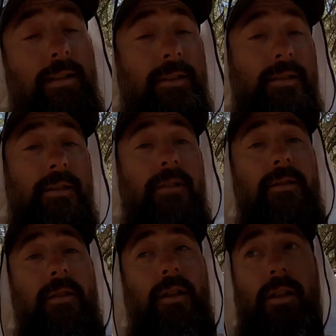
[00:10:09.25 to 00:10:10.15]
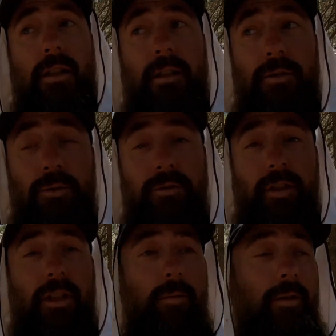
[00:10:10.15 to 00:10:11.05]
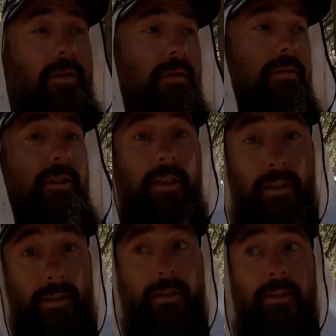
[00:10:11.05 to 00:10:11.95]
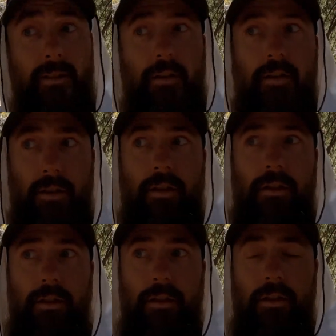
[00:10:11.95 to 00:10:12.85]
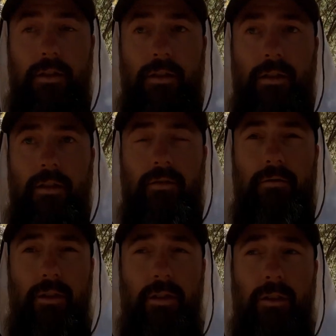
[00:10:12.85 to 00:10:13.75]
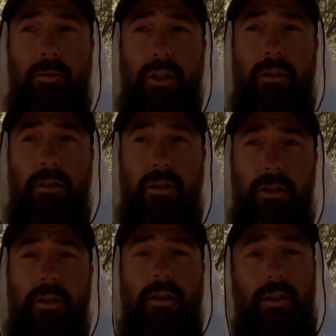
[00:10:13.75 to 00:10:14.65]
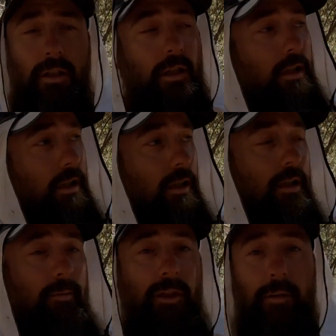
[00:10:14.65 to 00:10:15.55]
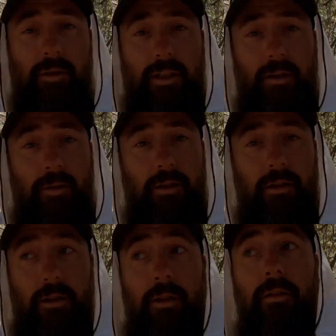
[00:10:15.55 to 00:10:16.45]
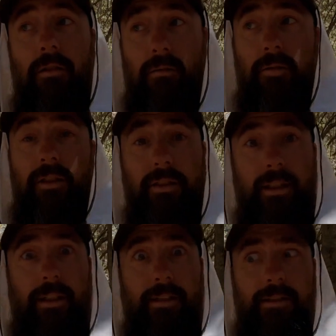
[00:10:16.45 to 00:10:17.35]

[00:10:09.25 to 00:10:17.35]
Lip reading: So I'll do a recap here, eat, drink a lot of water. I'm damn glad to be done with this day.